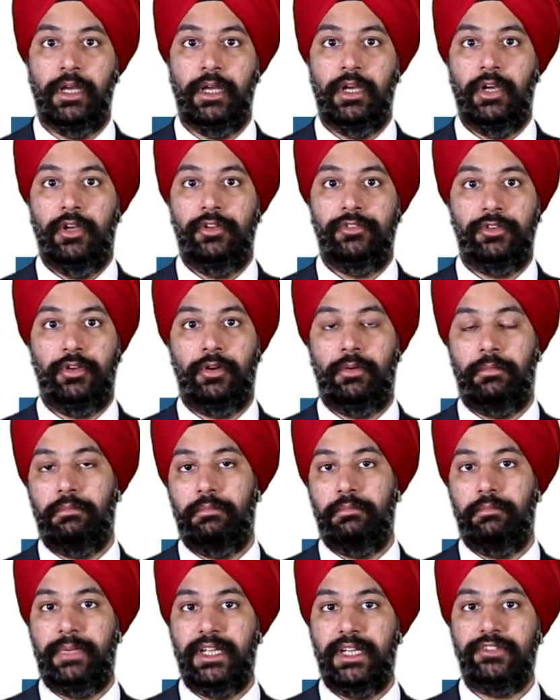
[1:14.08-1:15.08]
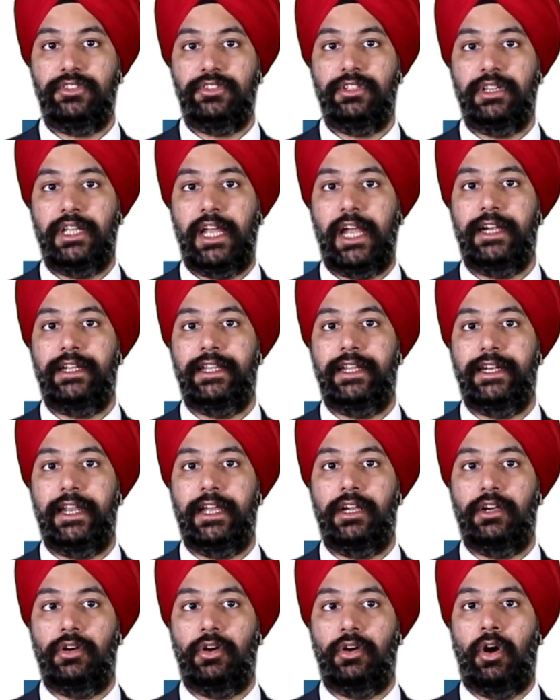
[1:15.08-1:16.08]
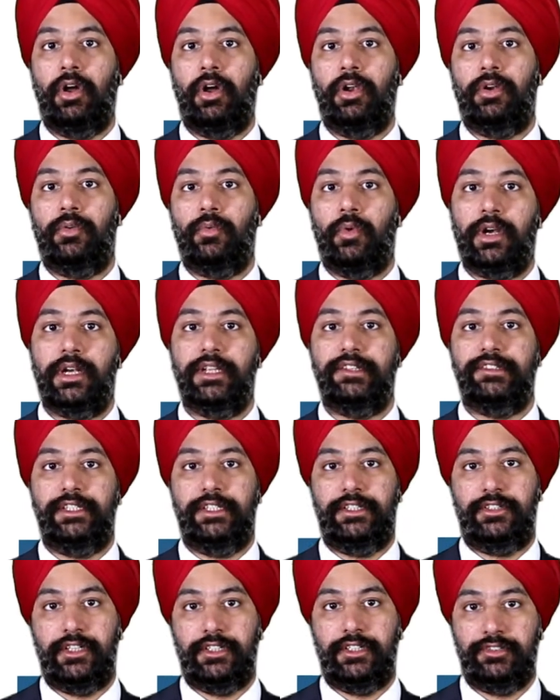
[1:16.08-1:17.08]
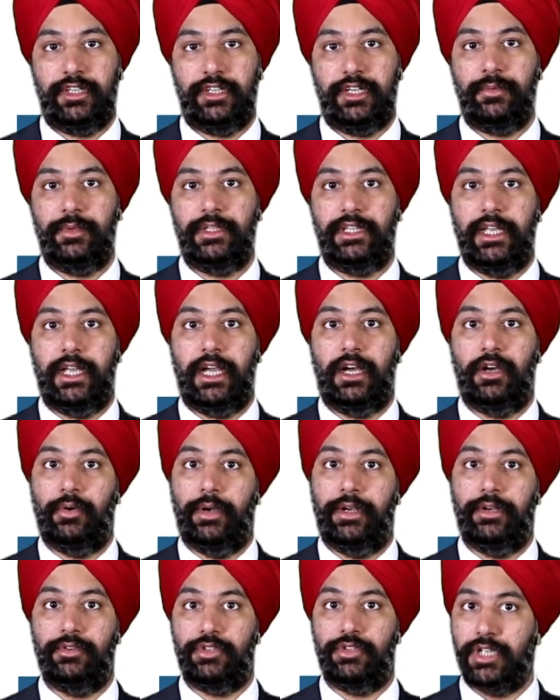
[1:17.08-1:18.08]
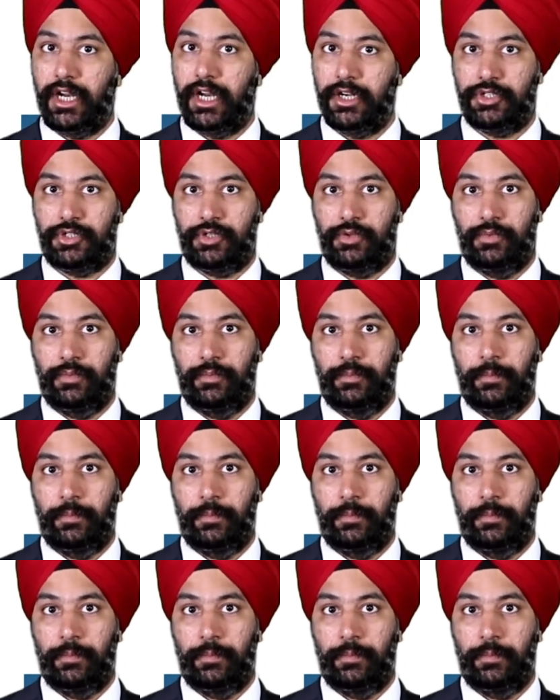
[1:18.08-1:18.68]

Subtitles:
So based on that, they take a call on what is the interest rate which they are going to charge you.